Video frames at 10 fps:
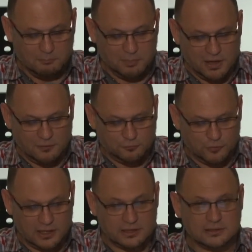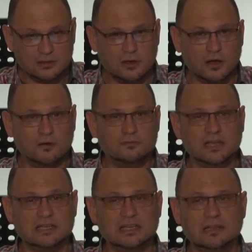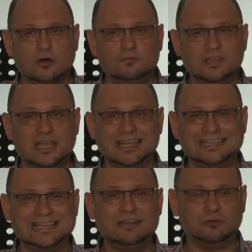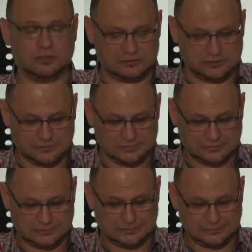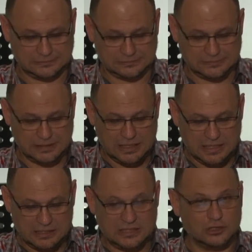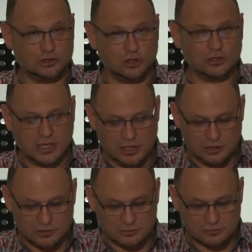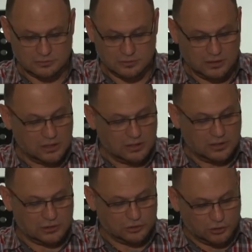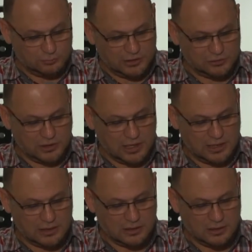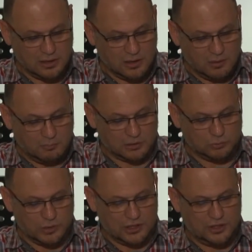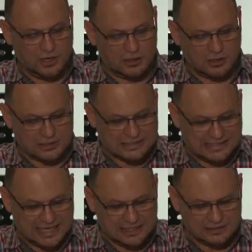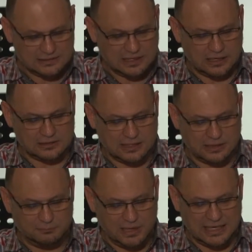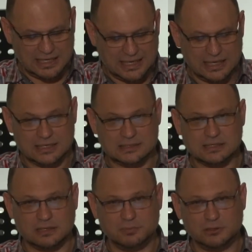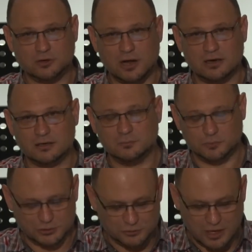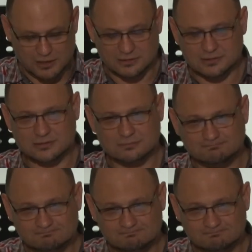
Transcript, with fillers: Be afraid of, of the indifferent. They don't kill you, they don't betray, but with their consent are done many killings and betray betrayals.